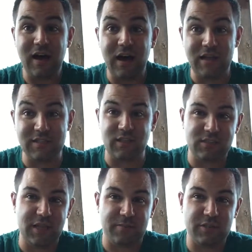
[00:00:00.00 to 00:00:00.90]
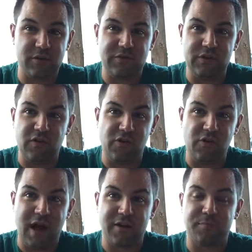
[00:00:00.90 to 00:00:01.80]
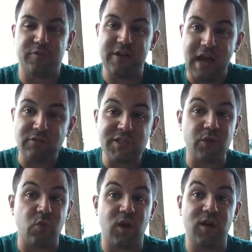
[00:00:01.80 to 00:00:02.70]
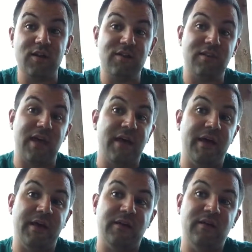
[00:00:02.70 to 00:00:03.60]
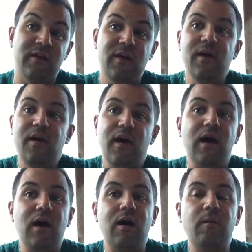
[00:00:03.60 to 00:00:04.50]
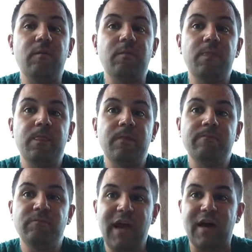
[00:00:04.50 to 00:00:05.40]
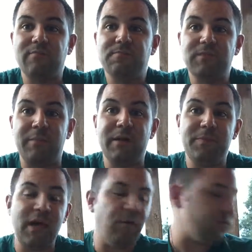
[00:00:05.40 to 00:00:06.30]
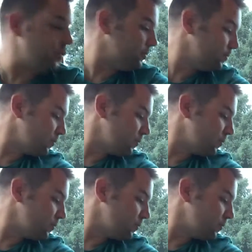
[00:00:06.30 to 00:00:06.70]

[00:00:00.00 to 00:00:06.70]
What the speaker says: It's a little tip. So if you know how to pronounce the word, then that might be helpful.